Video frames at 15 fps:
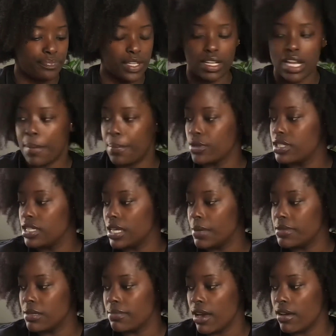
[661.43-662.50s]
couple tips
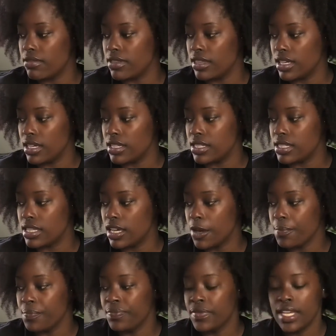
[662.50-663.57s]
about this
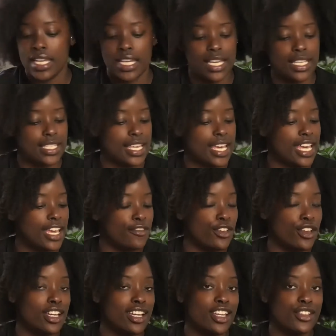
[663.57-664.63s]
is that if you're
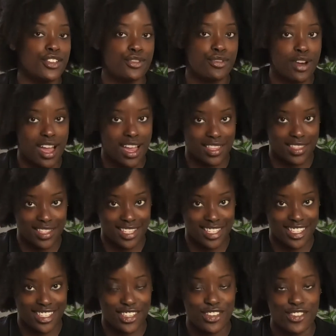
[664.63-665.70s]
gonna try
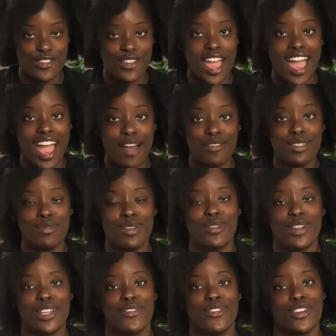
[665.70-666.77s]
this, you have to be ready
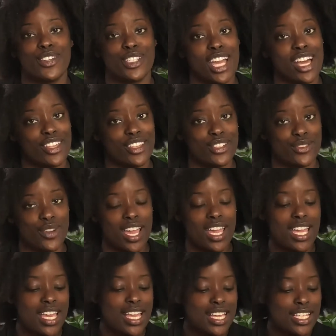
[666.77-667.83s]
for a challenge, right?
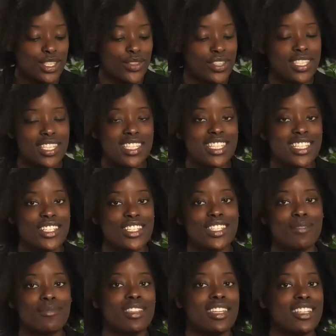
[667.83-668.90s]
So this isn't just
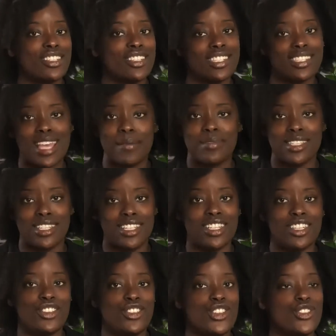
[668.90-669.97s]
something that just snaps in and
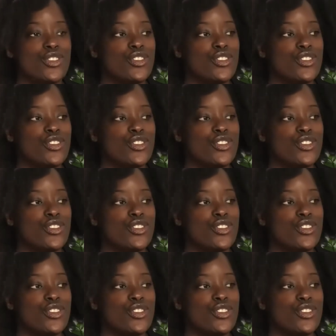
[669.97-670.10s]
you